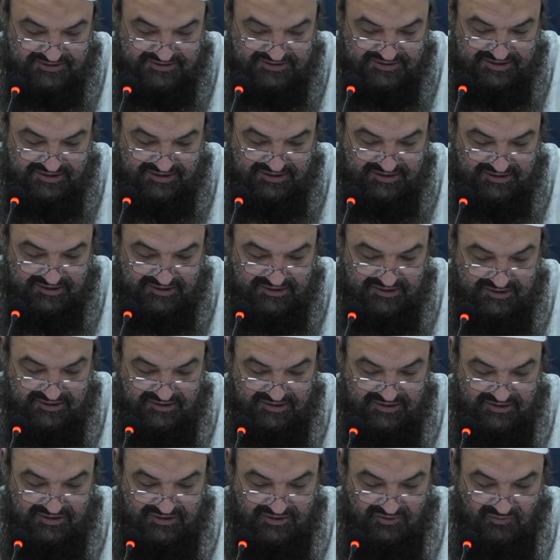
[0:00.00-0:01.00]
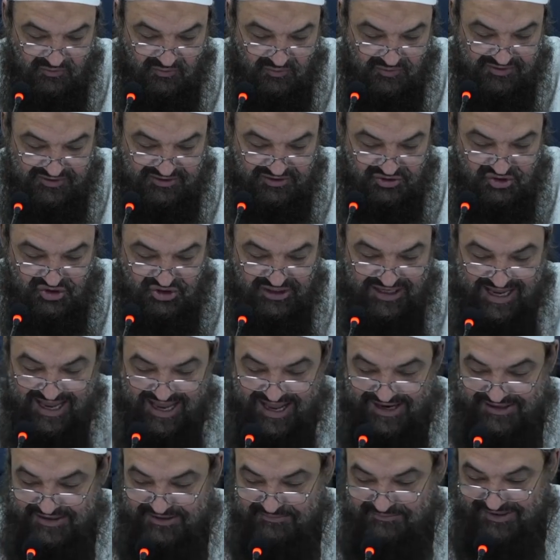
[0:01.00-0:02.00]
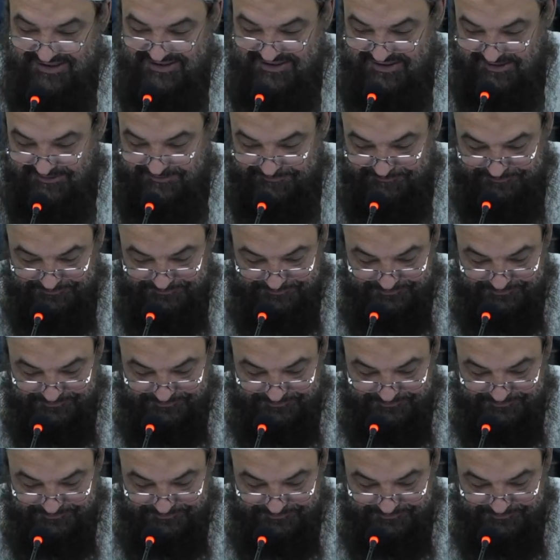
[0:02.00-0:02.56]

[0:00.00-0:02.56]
deal with the jihad matter.